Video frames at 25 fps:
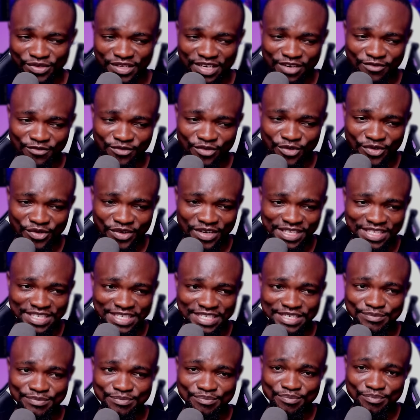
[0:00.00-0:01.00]
that have
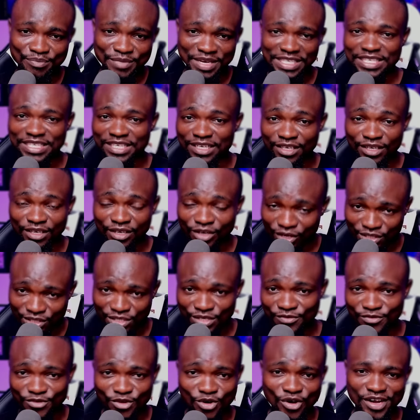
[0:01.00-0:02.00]
already made a lot
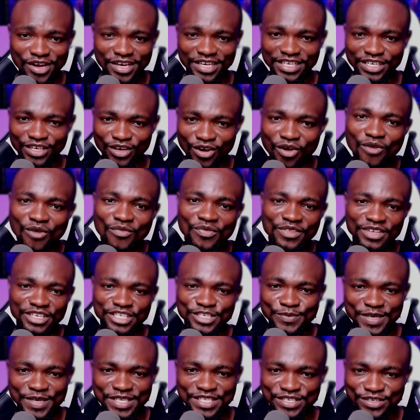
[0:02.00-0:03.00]
of coin on
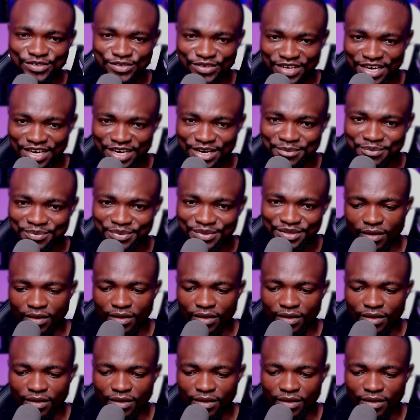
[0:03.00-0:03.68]
this particular app.